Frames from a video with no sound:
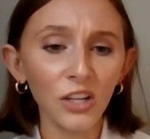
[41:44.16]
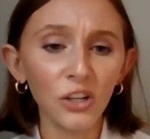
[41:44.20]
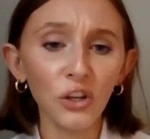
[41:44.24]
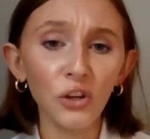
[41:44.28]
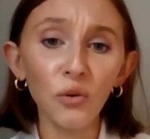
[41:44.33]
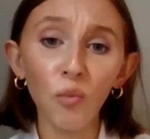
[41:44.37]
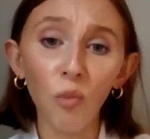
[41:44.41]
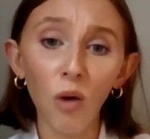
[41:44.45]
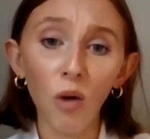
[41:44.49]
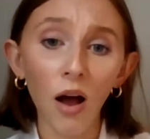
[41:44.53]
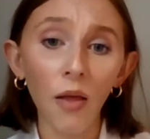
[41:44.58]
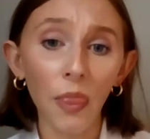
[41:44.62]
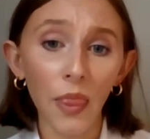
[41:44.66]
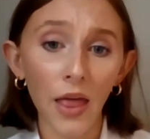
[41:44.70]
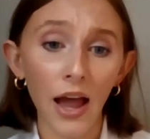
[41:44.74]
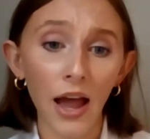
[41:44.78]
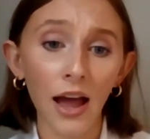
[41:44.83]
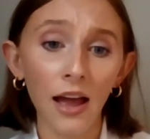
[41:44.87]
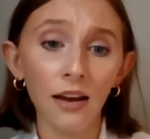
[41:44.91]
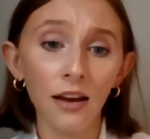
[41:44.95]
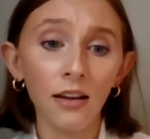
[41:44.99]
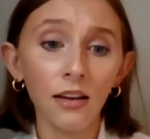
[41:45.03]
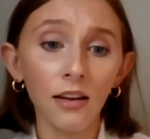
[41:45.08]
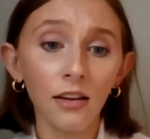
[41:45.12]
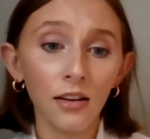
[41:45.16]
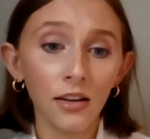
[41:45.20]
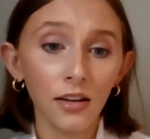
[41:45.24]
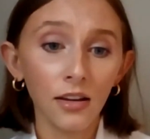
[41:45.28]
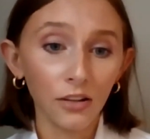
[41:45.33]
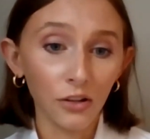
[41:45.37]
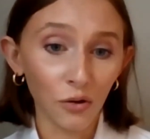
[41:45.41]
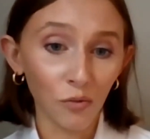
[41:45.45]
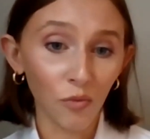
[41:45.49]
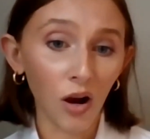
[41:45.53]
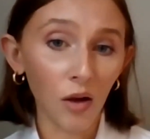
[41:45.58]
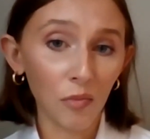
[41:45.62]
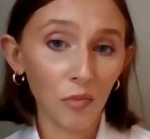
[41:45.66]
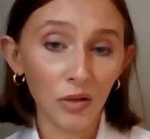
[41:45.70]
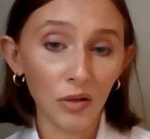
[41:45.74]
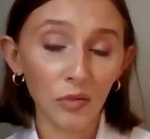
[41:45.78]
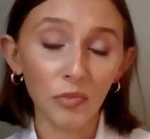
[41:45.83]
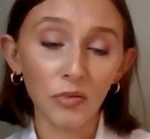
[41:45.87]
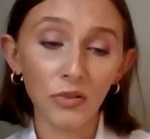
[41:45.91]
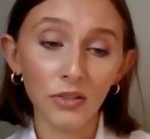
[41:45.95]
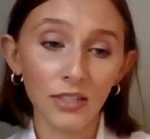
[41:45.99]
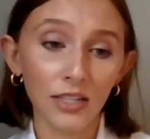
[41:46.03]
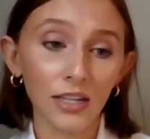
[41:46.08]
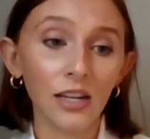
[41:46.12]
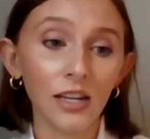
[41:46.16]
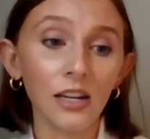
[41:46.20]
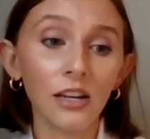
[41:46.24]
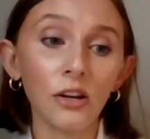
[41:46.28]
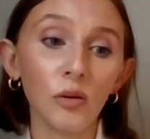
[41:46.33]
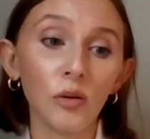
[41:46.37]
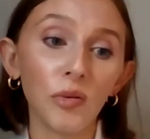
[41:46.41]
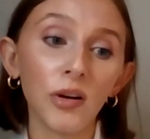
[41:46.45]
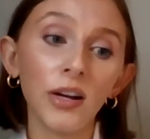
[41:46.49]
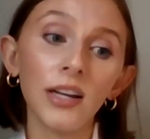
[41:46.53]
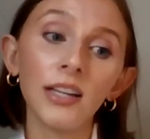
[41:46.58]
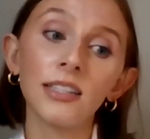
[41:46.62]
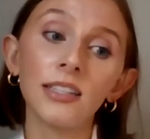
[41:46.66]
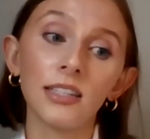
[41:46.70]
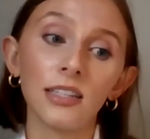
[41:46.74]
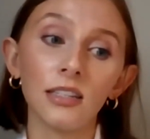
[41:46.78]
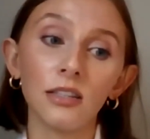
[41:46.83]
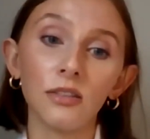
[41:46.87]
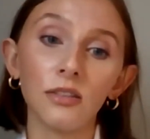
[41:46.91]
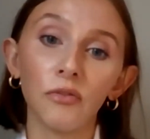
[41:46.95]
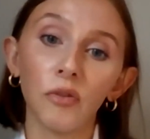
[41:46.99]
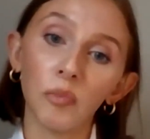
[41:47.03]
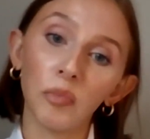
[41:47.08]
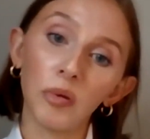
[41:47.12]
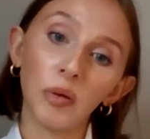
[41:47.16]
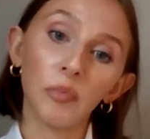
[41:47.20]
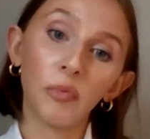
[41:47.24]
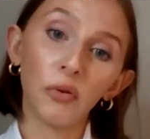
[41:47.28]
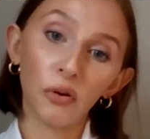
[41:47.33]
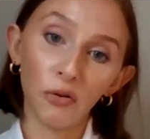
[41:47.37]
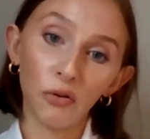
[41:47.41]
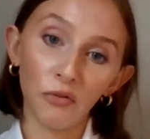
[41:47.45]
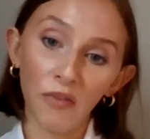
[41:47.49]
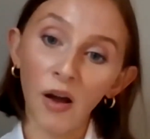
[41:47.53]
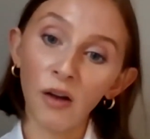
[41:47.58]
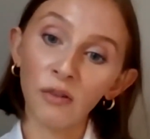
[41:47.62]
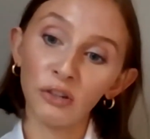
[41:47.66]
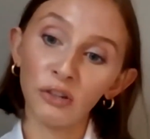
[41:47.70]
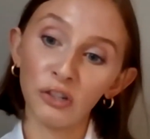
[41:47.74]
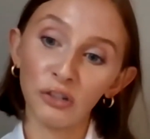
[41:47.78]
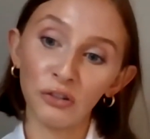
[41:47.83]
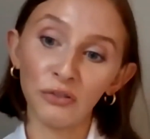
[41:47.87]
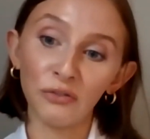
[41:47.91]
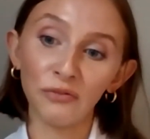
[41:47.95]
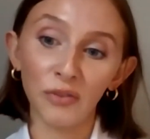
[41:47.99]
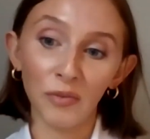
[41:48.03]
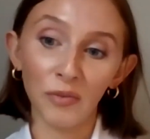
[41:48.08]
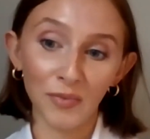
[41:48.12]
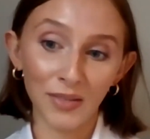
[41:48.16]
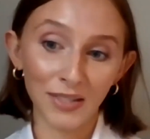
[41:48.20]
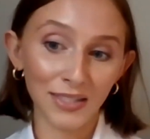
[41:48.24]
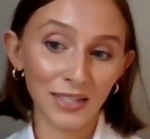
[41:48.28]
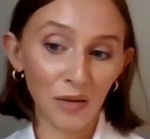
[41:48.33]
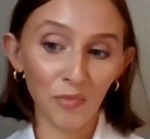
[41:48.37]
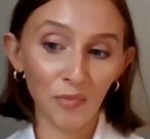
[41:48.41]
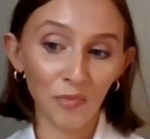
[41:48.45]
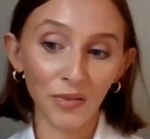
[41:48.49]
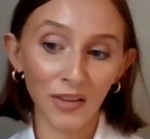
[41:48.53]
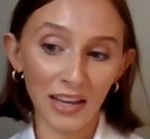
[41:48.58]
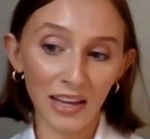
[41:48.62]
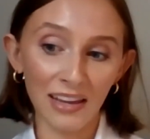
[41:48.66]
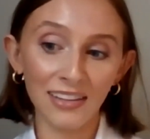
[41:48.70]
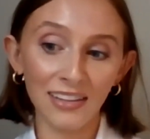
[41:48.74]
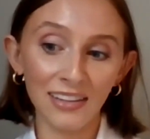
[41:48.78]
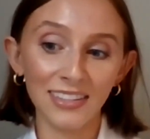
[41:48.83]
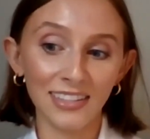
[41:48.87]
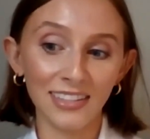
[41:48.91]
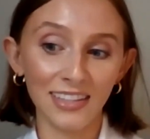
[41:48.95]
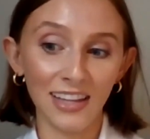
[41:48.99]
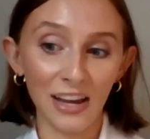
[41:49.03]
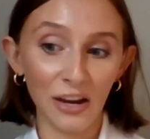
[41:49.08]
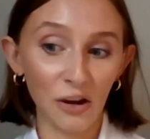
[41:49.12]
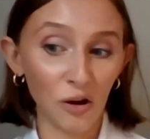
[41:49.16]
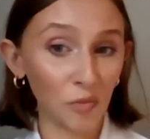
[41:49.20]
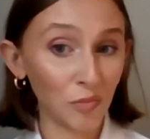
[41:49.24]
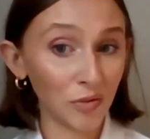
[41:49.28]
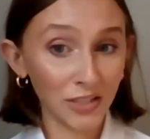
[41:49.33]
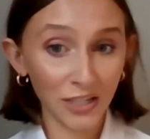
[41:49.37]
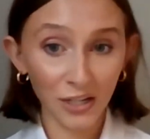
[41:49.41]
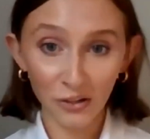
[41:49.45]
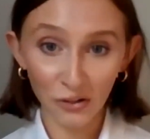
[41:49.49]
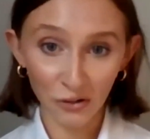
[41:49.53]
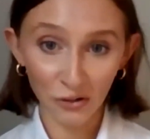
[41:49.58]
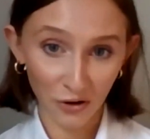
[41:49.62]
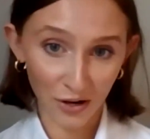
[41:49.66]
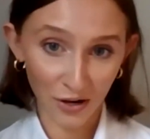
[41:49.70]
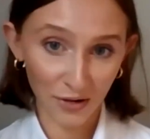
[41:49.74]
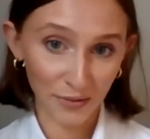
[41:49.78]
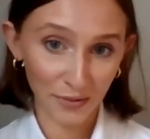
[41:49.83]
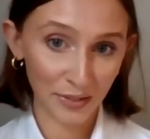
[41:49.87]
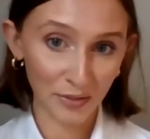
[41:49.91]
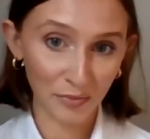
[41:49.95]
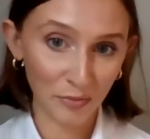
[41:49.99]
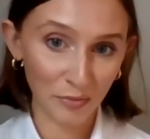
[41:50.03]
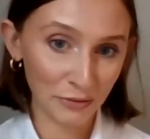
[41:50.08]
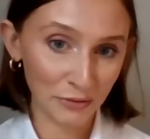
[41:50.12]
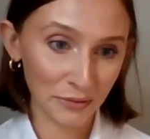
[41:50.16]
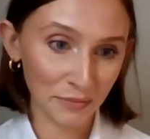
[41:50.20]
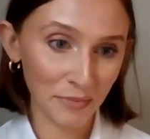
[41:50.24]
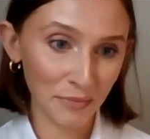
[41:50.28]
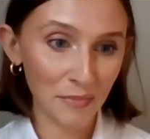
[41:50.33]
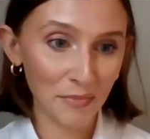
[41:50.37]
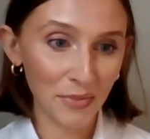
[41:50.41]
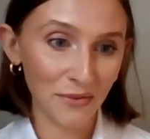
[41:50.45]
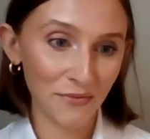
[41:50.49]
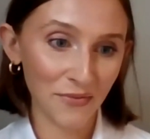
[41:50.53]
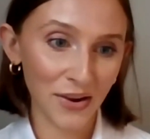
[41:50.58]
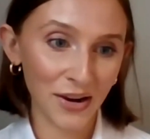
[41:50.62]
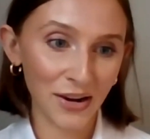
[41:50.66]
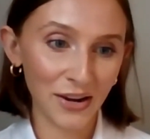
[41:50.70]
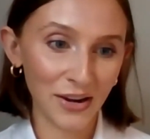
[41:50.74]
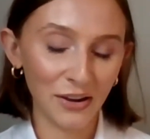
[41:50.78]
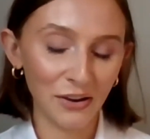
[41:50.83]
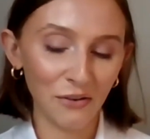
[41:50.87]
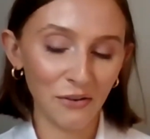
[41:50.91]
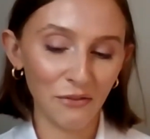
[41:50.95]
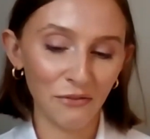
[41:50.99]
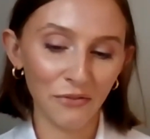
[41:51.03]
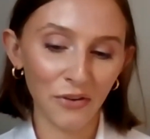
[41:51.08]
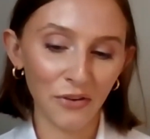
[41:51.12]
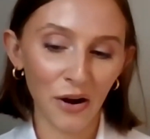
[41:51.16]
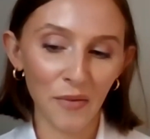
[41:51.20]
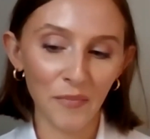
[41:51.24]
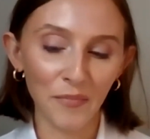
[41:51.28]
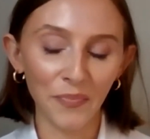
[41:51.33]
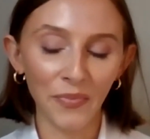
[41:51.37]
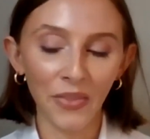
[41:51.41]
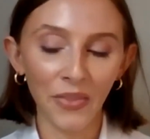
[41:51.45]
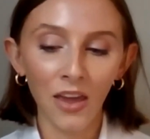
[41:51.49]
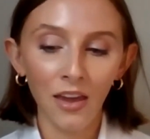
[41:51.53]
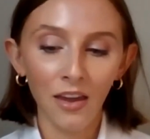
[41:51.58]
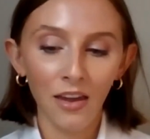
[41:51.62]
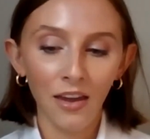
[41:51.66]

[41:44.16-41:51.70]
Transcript: And you want that. You want people singing your praises from people who found you from the same place that your potential customers might be finding you from.